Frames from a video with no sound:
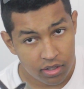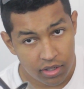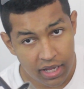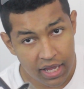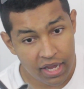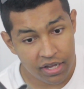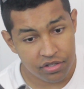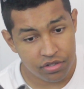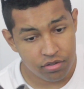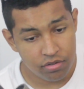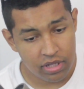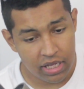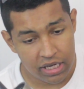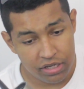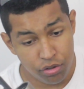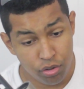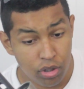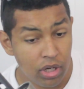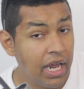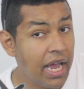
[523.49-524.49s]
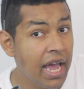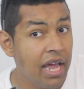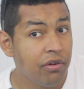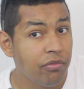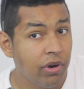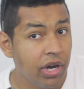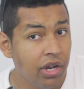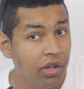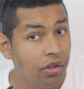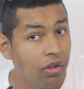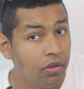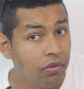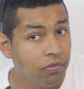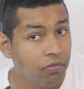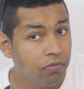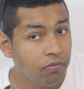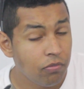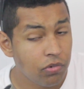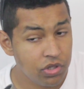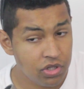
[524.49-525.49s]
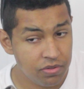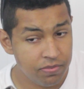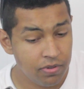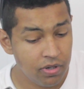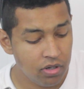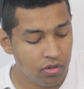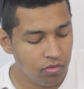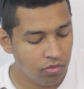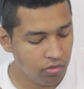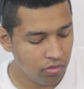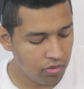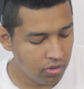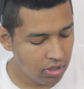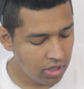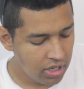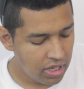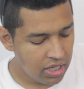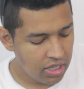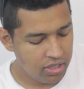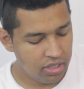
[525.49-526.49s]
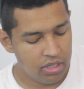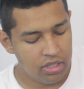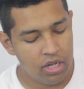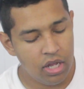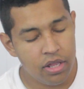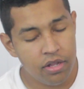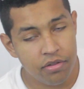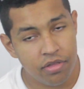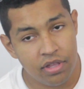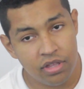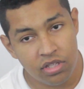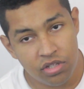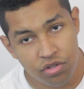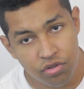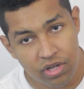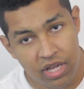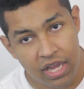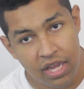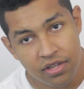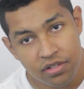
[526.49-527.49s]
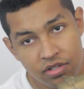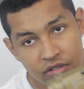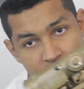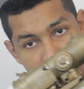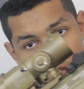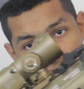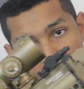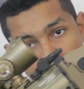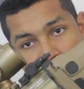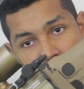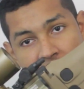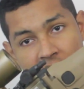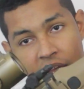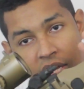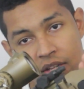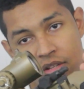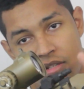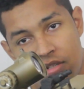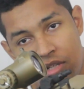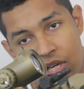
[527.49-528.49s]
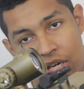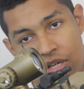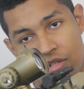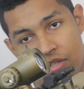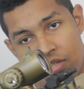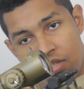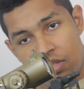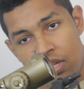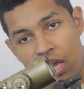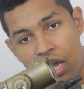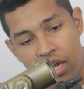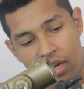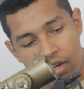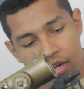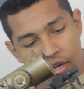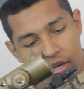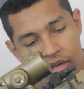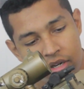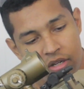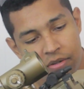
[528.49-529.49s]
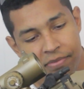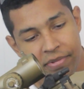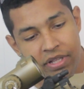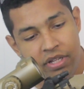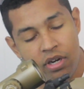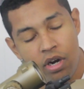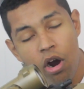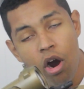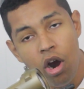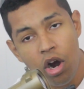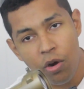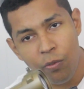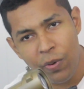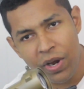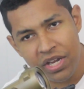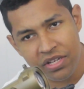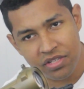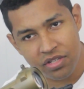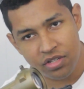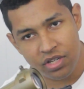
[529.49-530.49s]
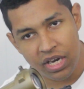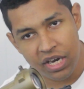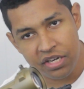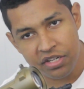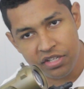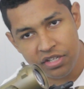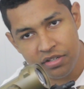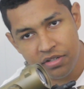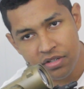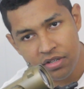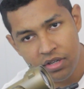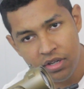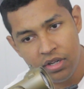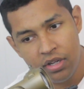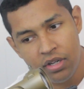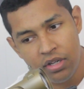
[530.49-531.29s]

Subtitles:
Can't do that. You can add rail, which is pretty cool. Another thing that you can't do is you can't change the stock. I mean, there are ways to change it,